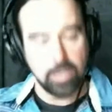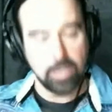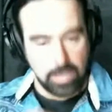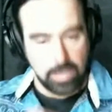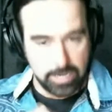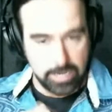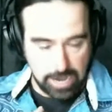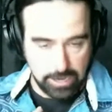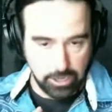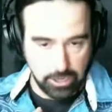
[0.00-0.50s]

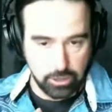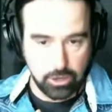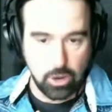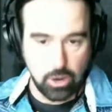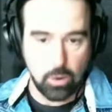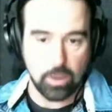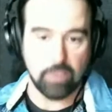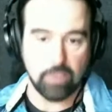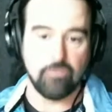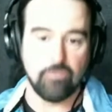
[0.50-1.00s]
and now you're
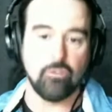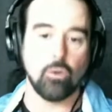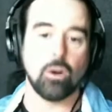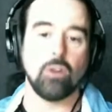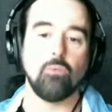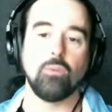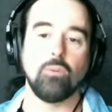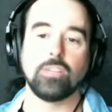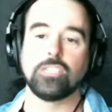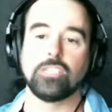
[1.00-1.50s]
going for
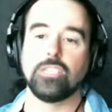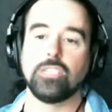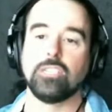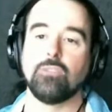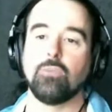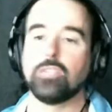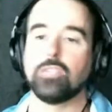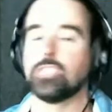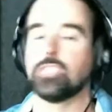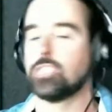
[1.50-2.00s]
it, which
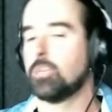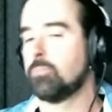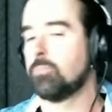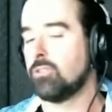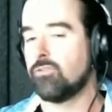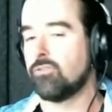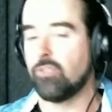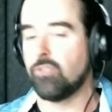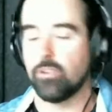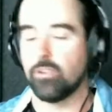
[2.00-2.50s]
is a
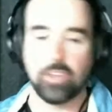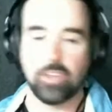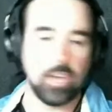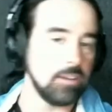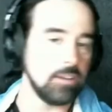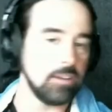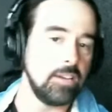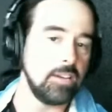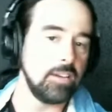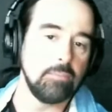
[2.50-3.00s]
beautiful thing,